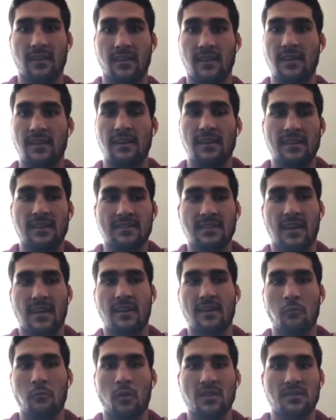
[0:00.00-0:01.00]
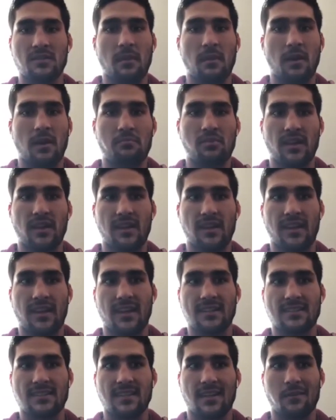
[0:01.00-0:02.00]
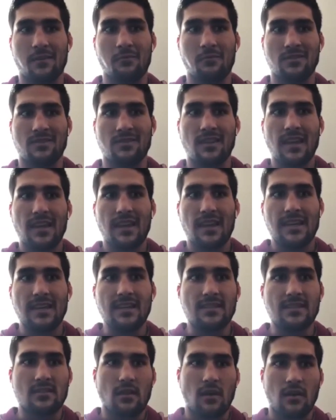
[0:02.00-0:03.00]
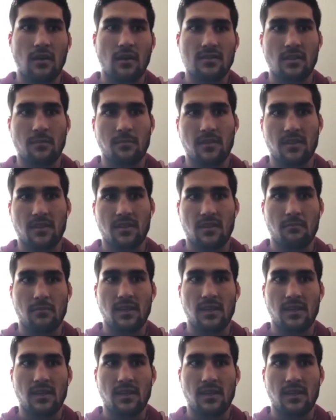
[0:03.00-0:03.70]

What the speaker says: It wasn't my play. Like I said, it was, he saw something in me.